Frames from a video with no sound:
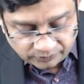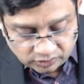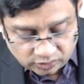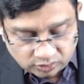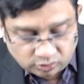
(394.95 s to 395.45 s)

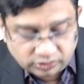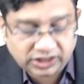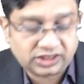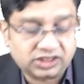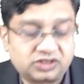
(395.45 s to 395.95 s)
You don't
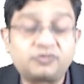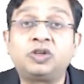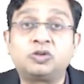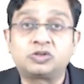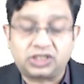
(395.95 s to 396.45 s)
get is
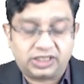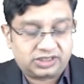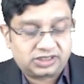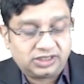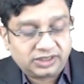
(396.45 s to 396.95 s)

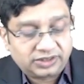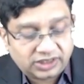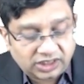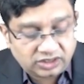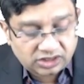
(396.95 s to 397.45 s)
spherocytes.
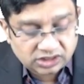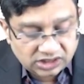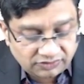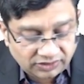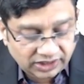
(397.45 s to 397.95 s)
Then it is
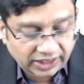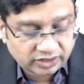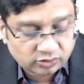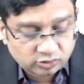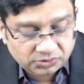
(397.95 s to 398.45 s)
given
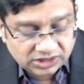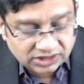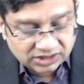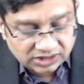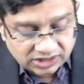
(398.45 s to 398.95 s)
direct Coombs
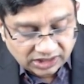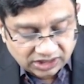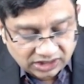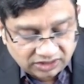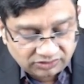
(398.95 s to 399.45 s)
test is
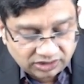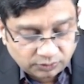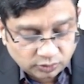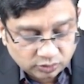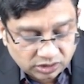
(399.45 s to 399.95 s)
negative, they
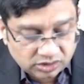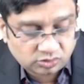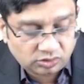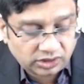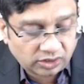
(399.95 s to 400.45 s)
both is
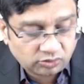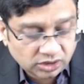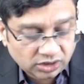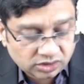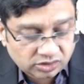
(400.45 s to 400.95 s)
ruled out.
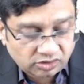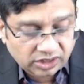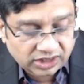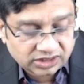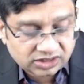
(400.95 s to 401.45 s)
So your
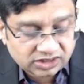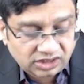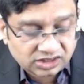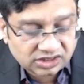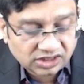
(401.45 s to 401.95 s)
answer
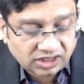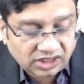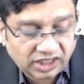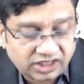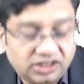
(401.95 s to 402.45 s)
is
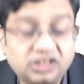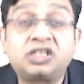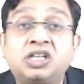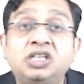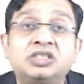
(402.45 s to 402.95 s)

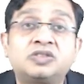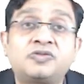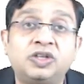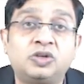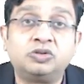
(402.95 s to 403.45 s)
hereditary
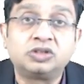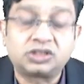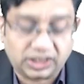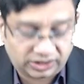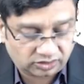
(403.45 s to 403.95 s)

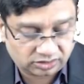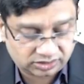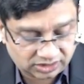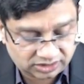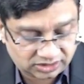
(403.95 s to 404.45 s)

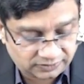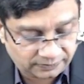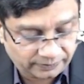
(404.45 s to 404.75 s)
spherocytosis.